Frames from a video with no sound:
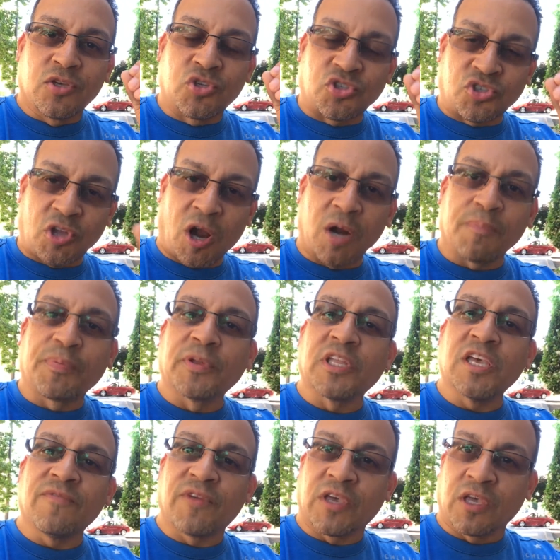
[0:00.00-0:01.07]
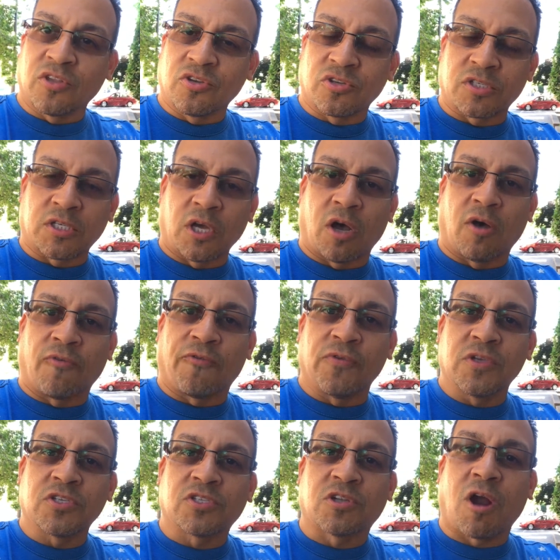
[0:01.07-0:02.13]
Start believing in
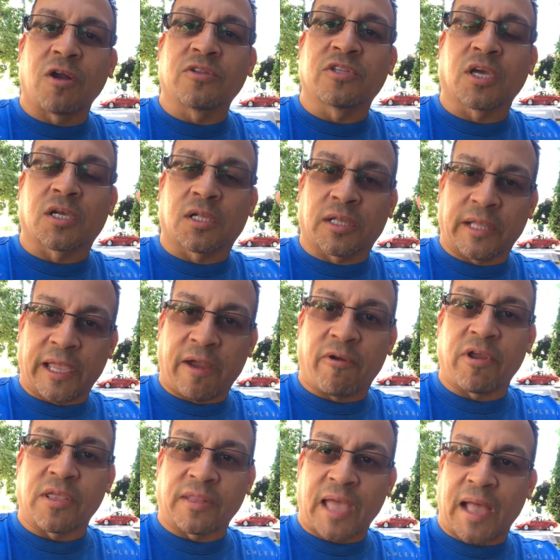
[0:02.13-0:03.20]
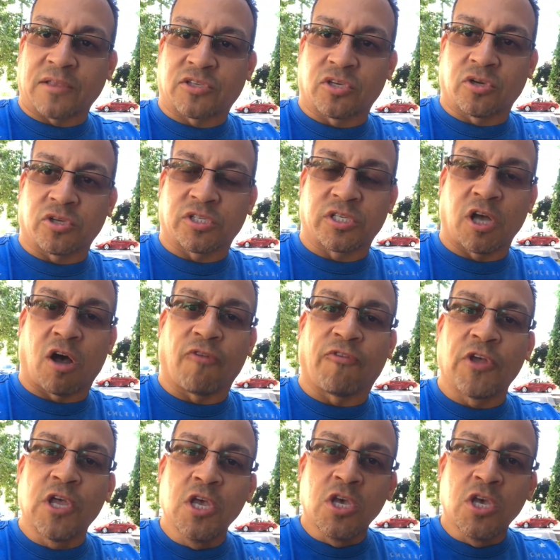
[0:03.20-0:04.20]
yourself. Start declaring that to yourself.